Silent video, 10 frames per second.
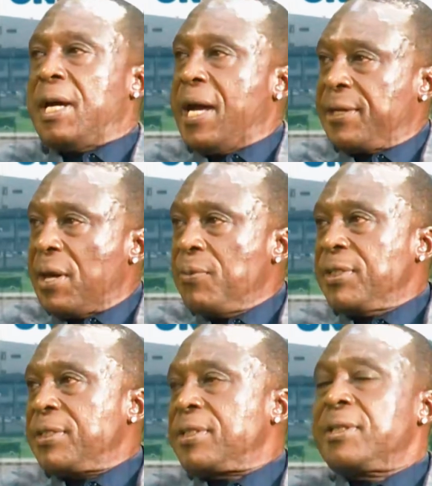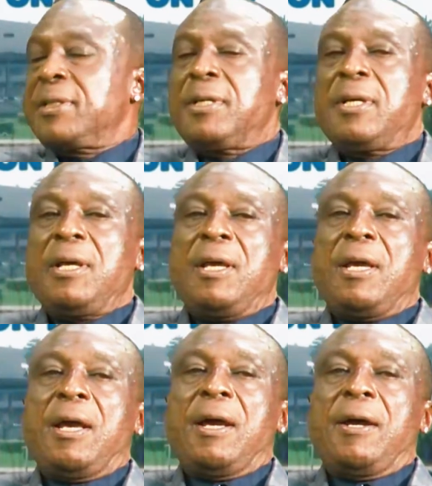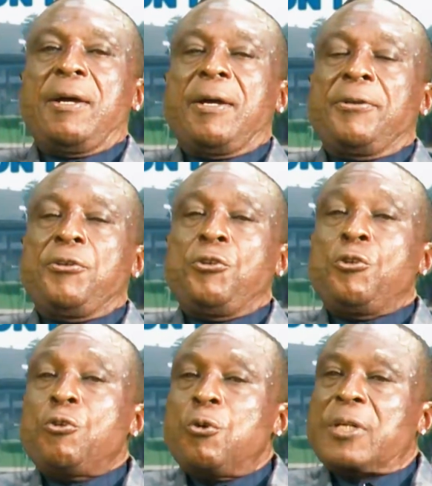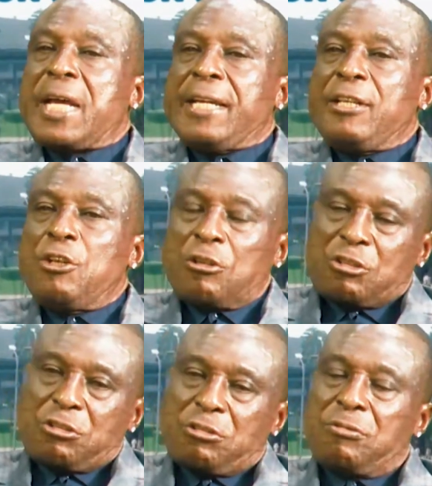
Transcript: around it. You cannot